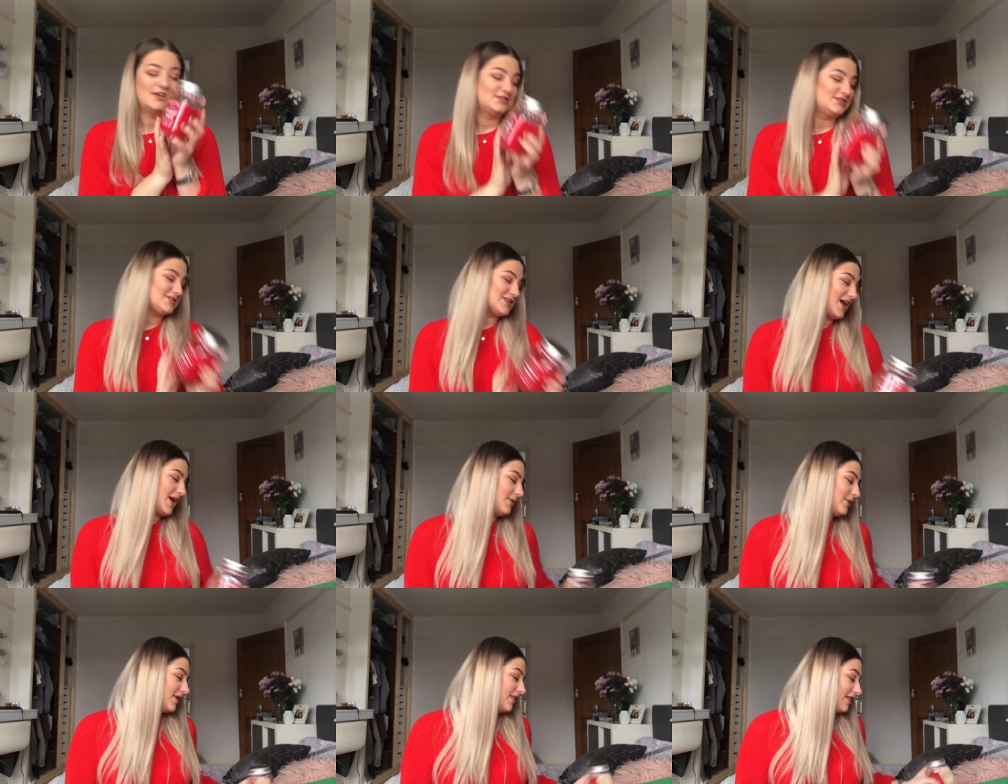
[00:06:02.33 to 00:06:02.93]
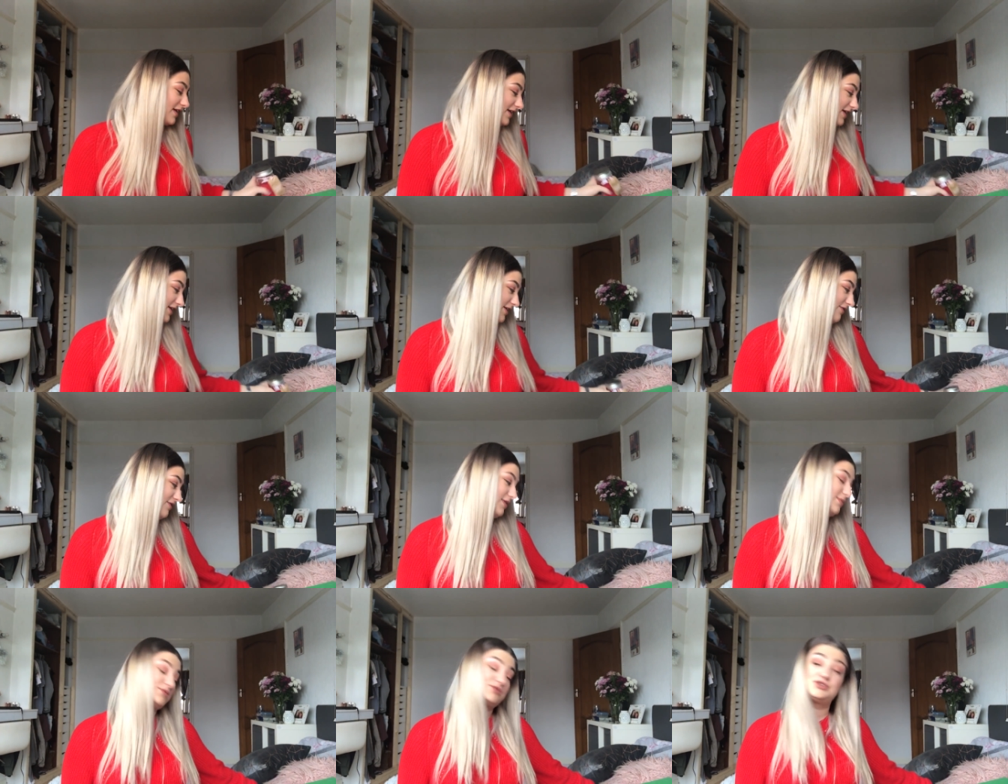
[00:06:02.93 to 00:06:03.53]
So thank you
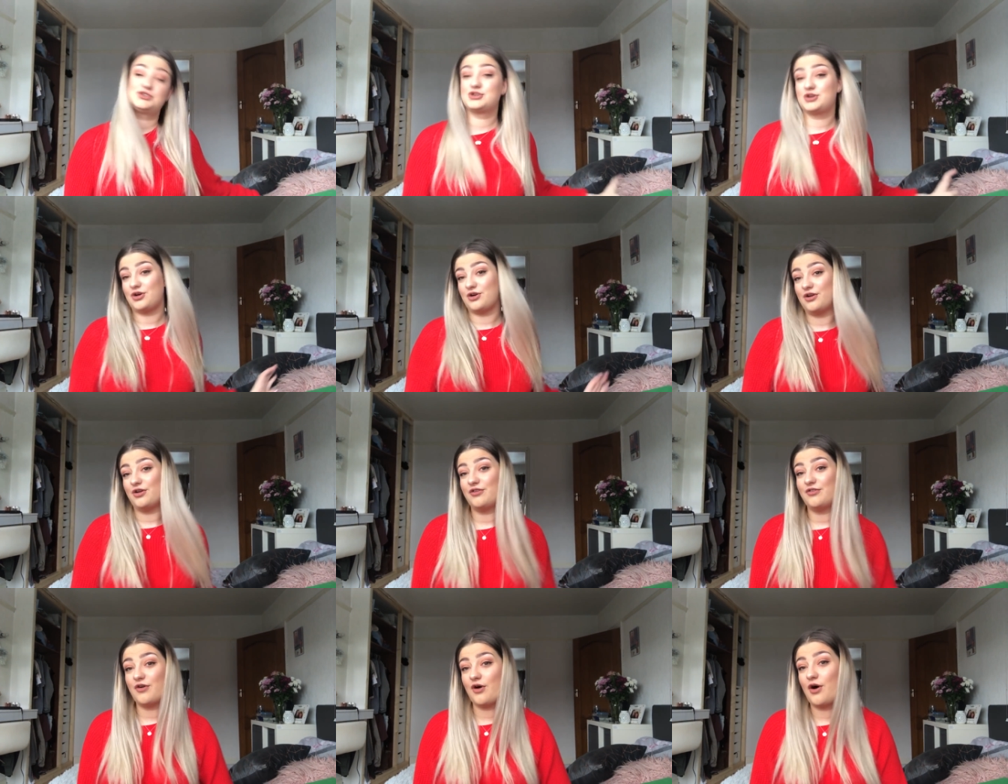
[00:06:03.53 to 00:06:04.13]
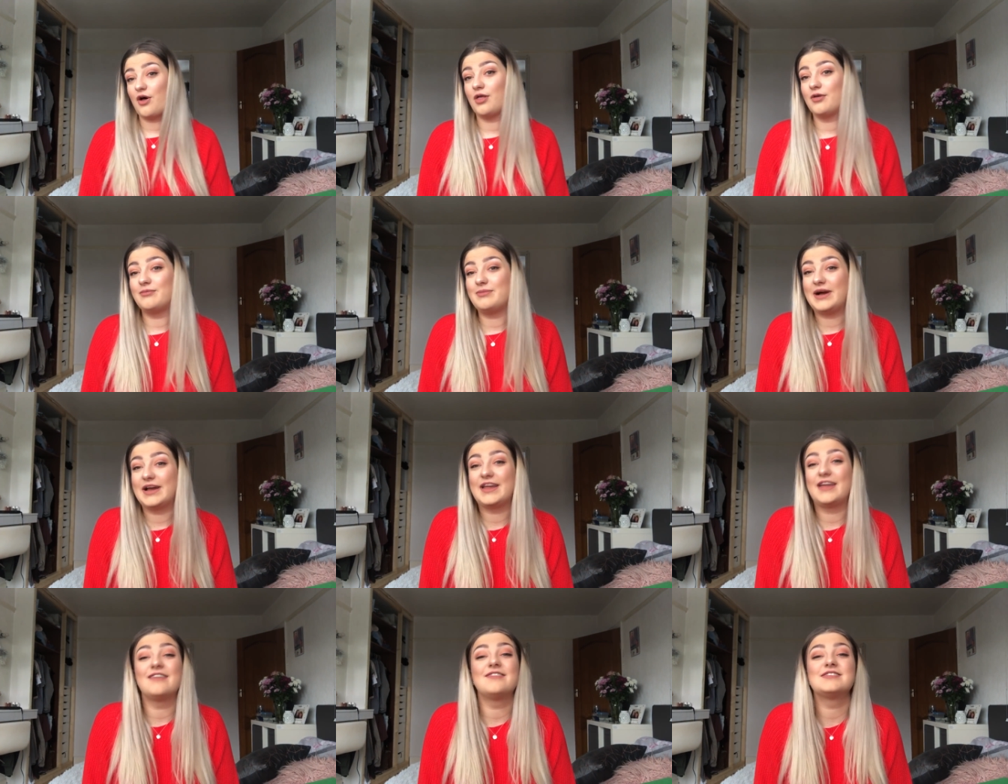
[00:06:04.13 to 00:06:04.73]
very much to Connor for all of
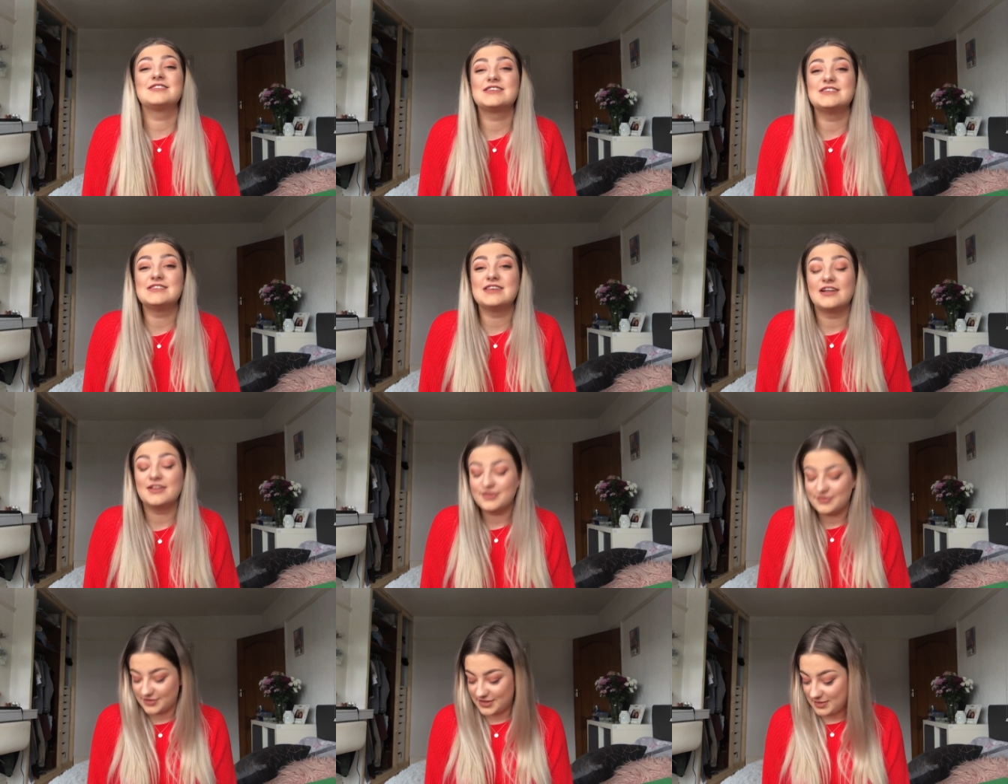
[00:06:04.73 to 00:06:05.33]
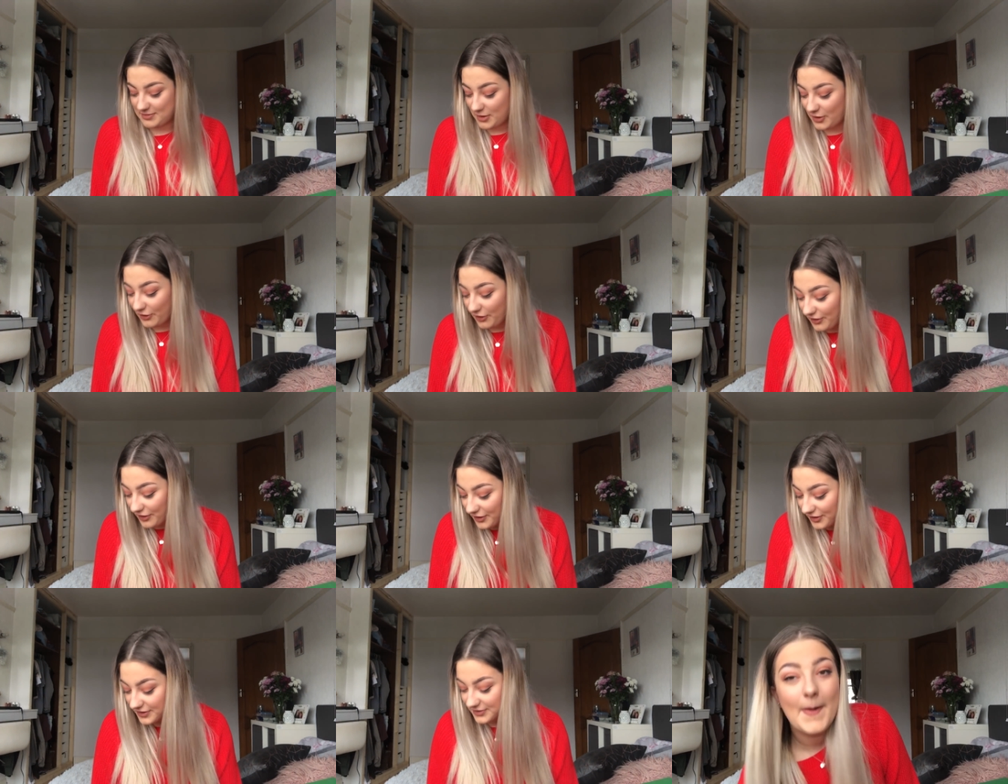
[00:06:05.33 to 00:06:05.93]
my gifts, because I love them
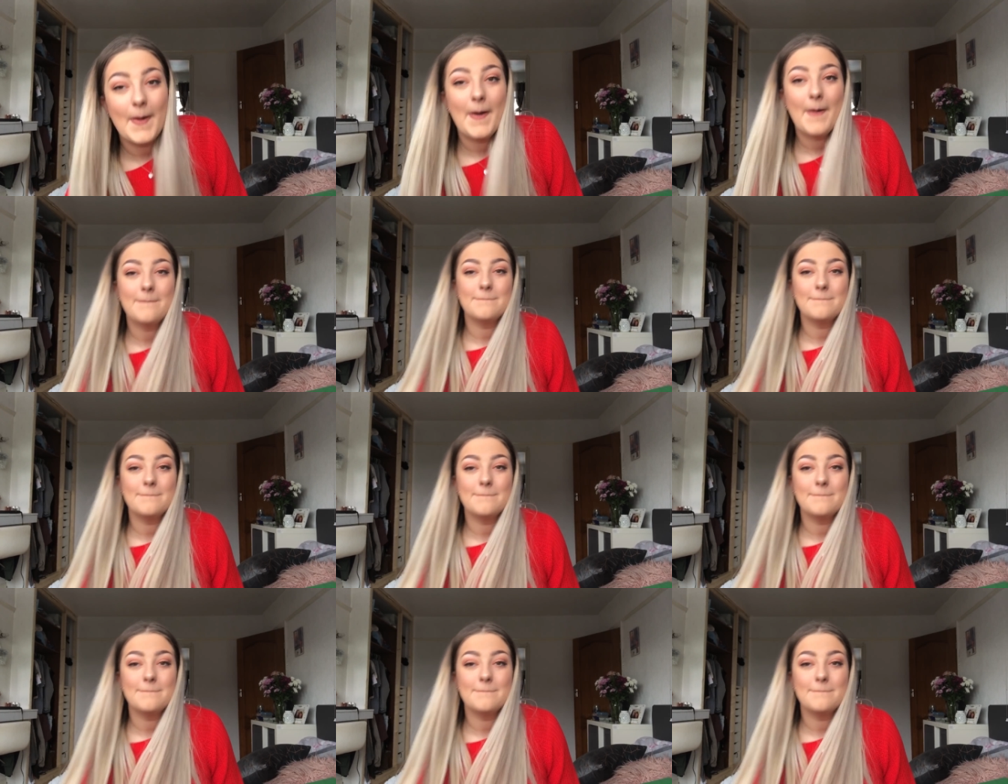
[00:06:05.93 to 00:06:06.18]
all.